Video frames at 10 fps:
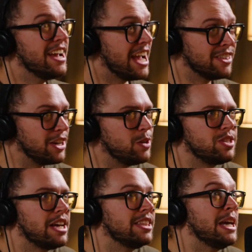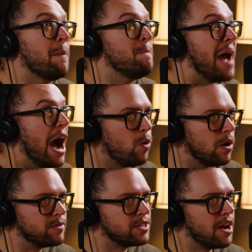And like you said, the amount
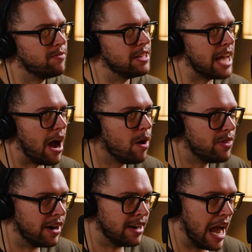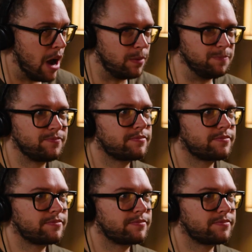of stuff that's out there now,